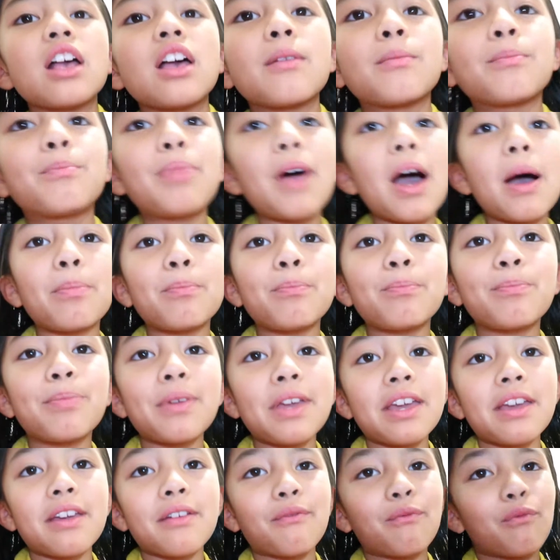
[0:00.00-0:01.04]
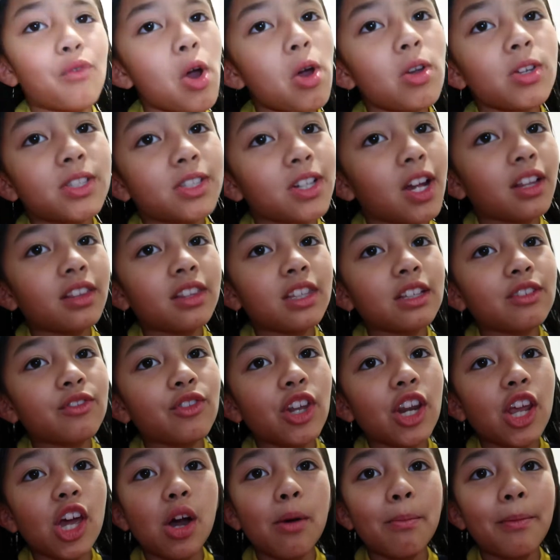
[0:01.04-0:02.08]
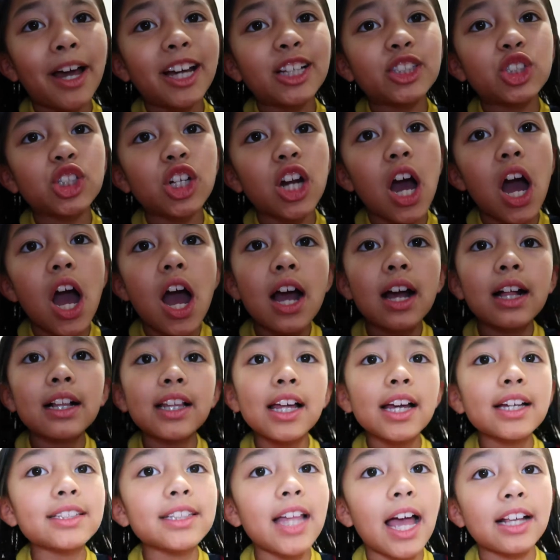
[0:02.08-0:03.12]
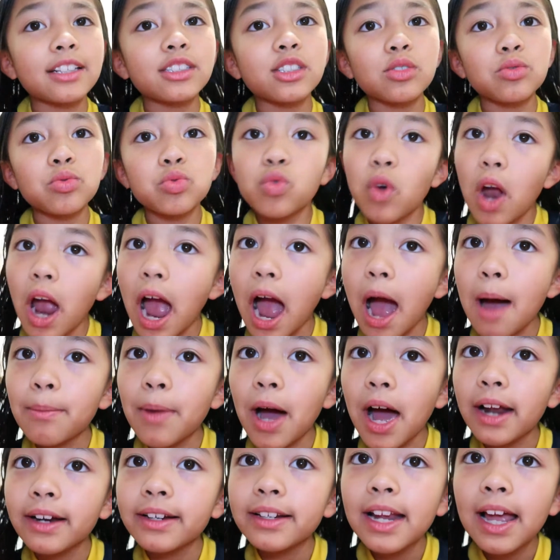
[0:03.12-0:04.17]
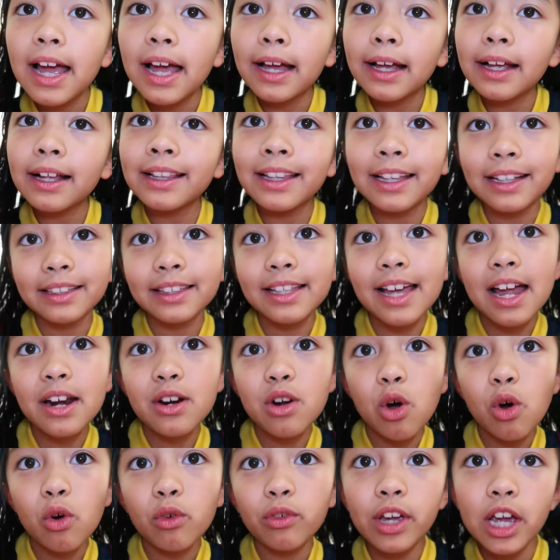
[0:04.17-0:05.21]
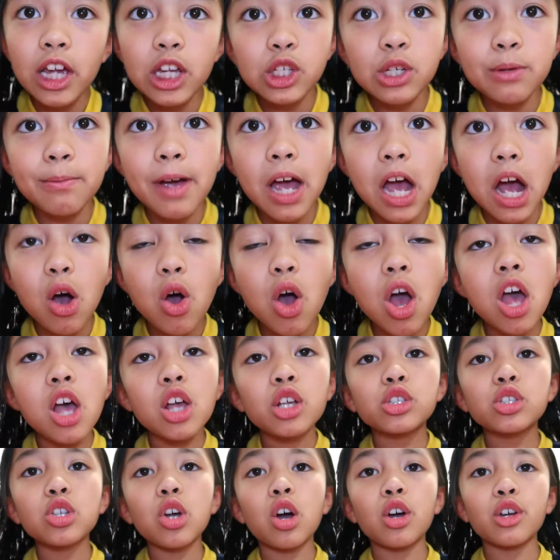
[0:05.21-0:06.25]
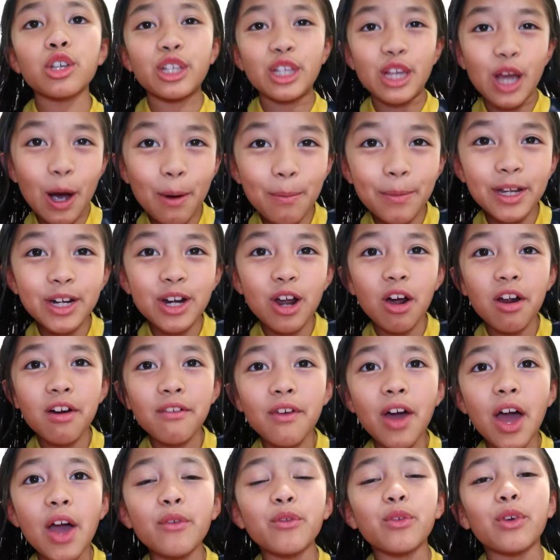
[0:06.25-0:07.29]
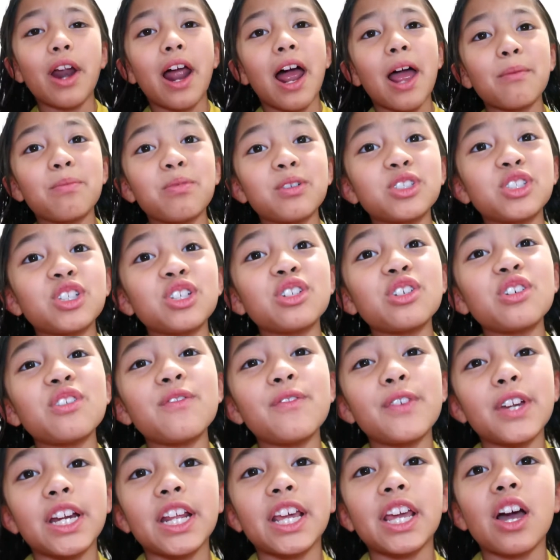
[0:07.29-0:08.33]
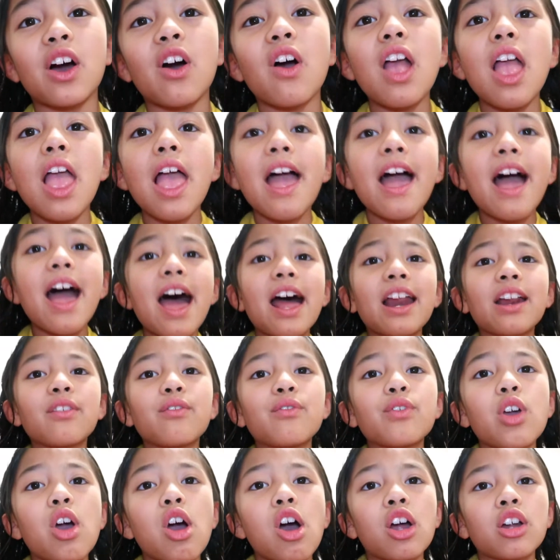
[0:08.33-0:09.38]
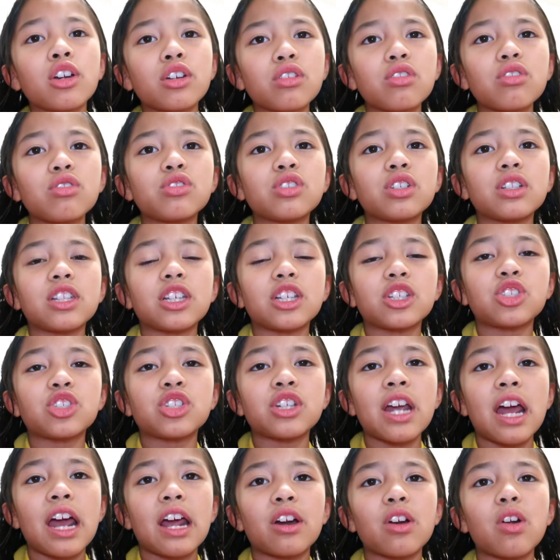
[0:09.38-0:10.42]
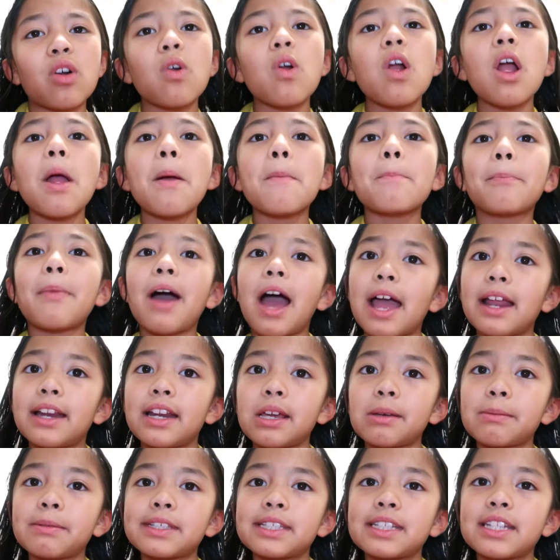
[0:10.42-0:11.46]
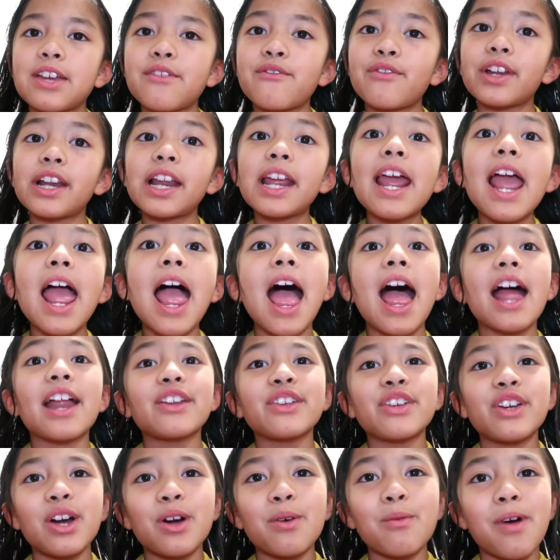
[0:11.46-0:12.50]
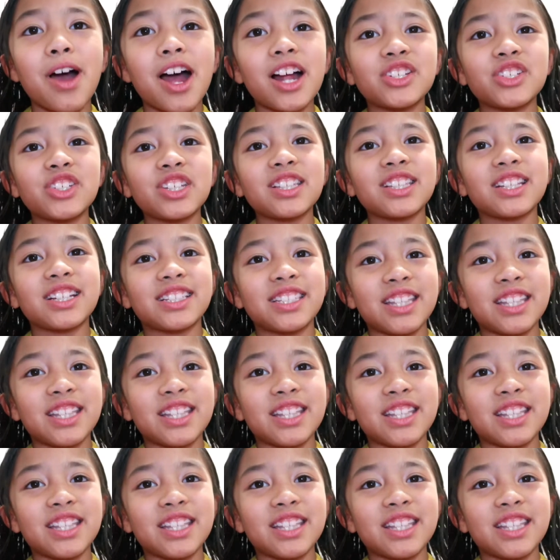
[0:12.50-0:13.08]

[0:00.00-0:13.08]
But before I start this video, make sure to click that subscribe button, click that notification bell, so you'll be notified when I post a new video. And if you are new to this channel, my name is Tiffany, and you're watching the